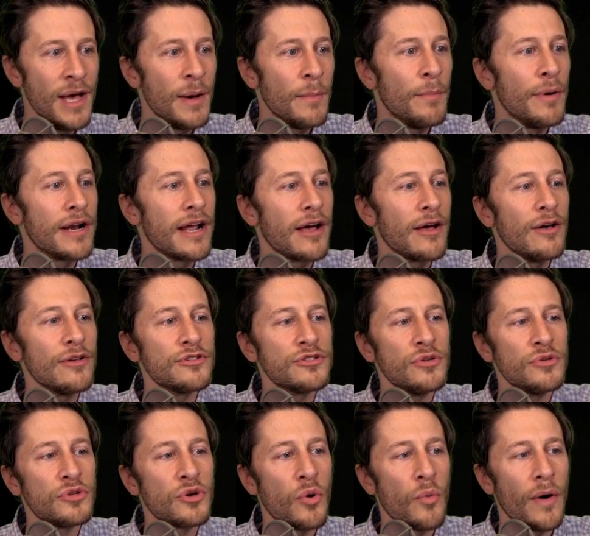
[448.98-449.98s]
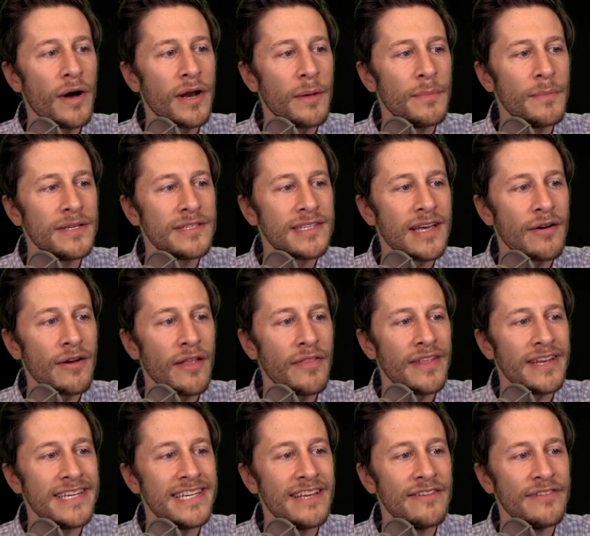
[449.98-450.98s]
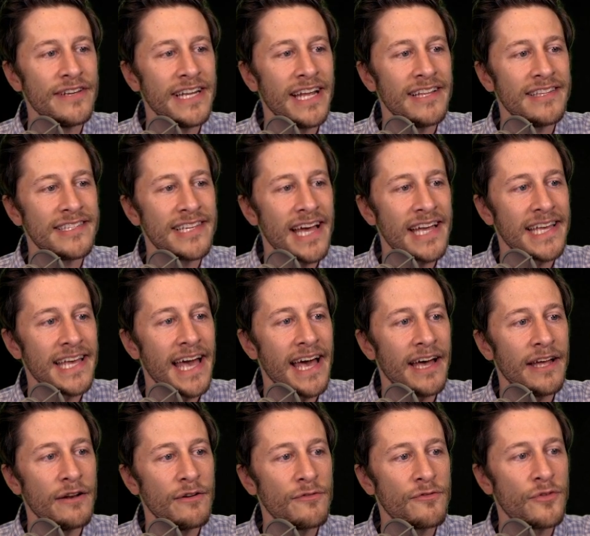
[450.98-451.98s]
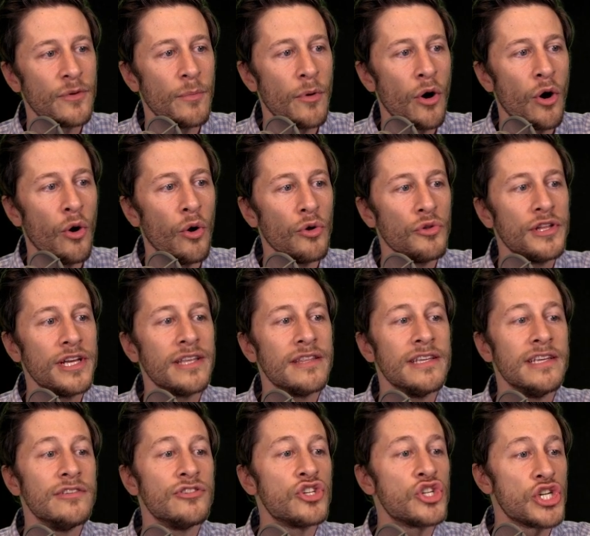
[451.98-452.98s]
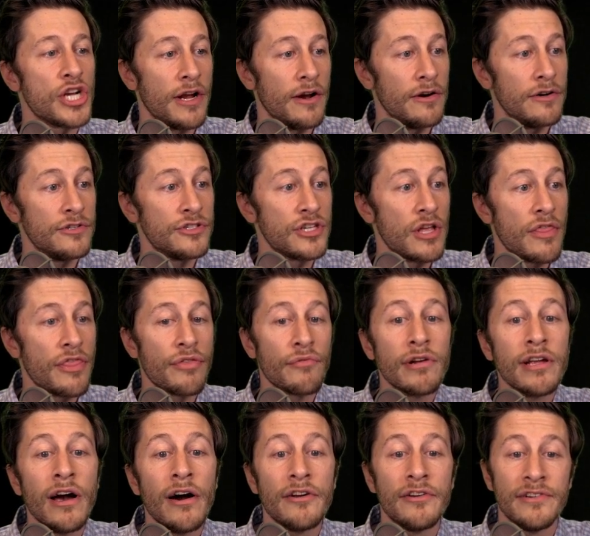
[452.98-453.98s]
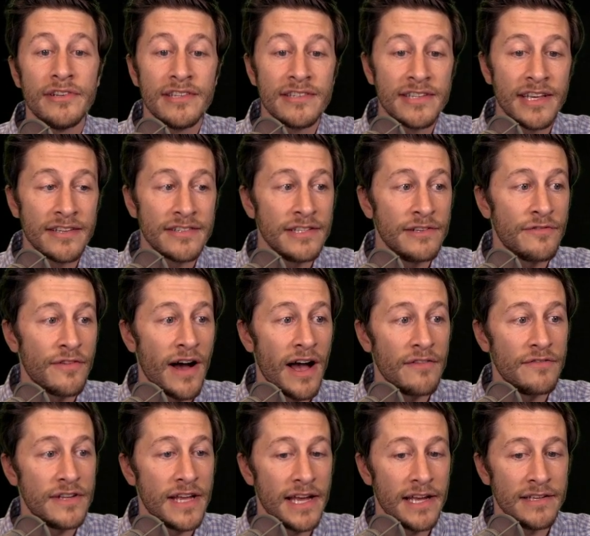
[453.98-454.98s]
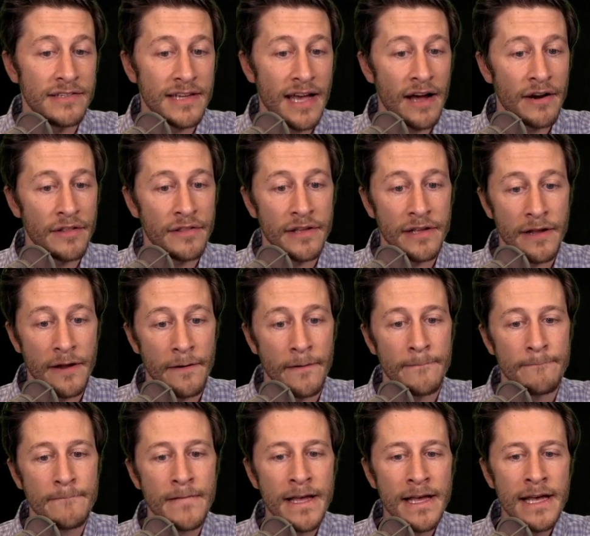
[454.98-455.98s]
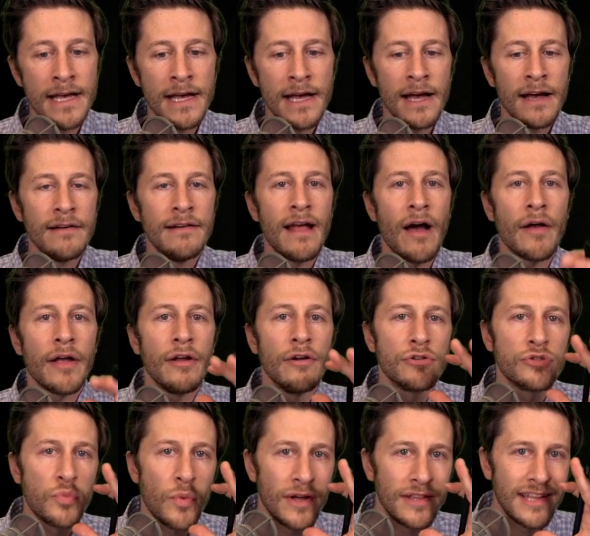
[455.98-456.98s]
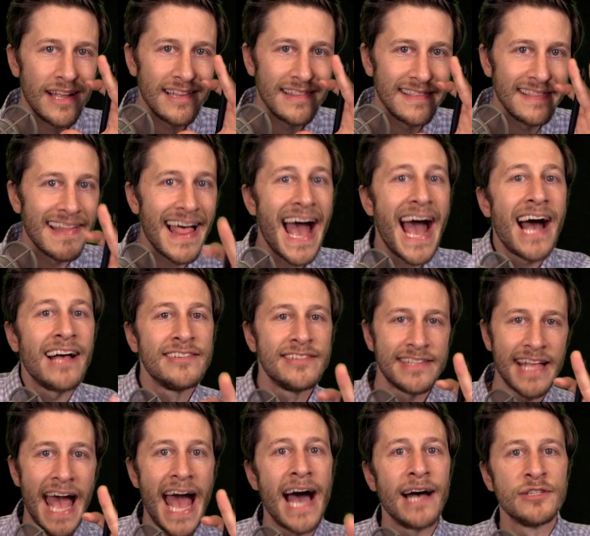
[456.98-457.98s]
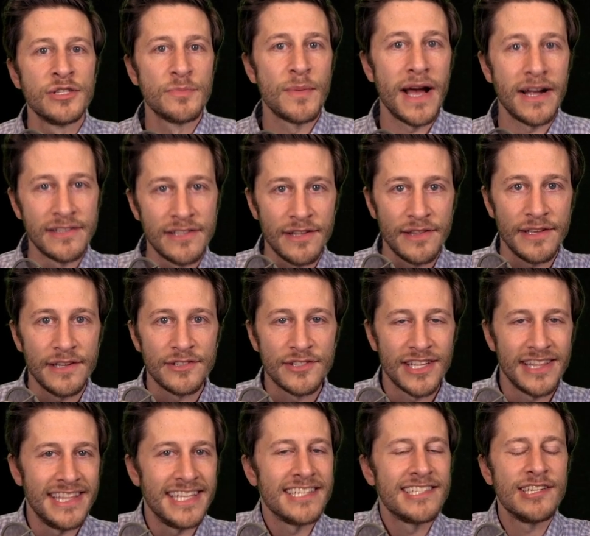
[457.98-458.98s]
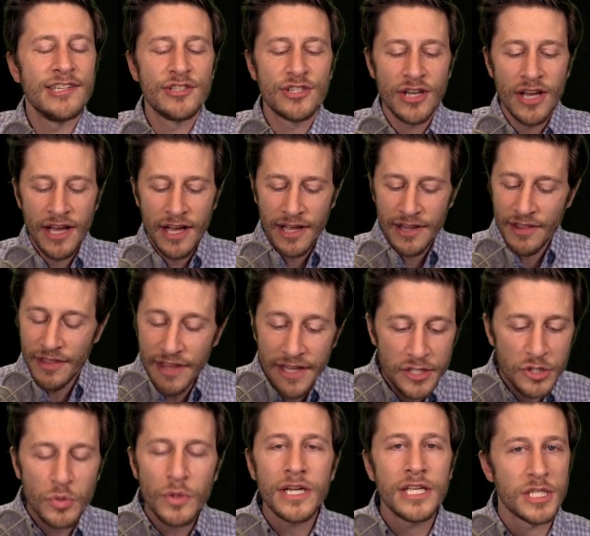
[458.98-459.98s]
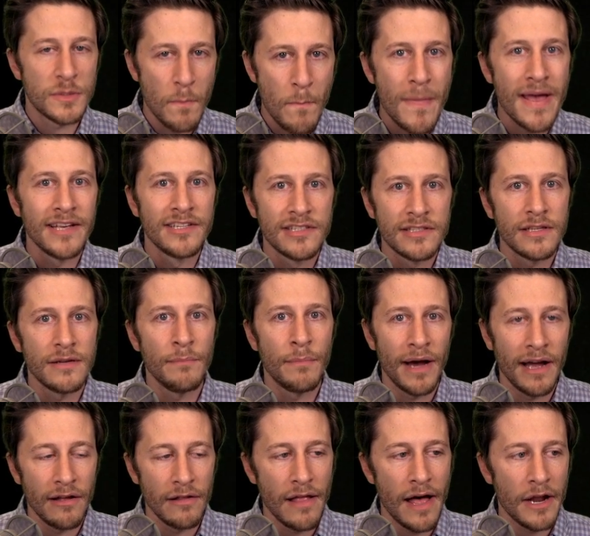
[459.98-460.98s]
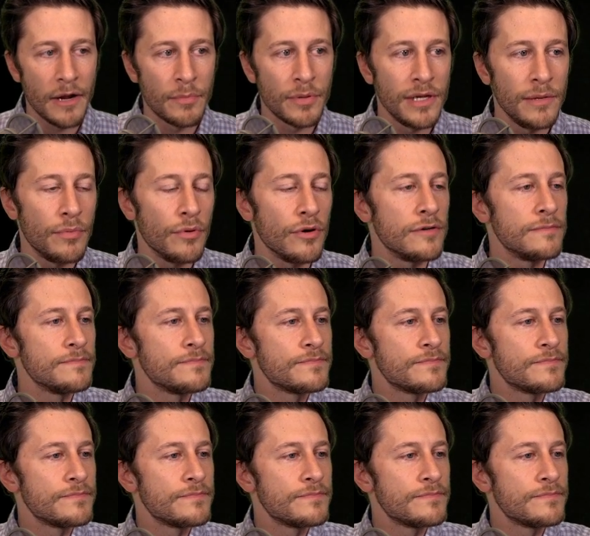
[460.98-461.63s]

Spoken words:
but I also don't want to miss out on the dividends I get from holding these shares 365 days out of the year. Now, here's one last aspect to this, and this one is missed by a lot of people.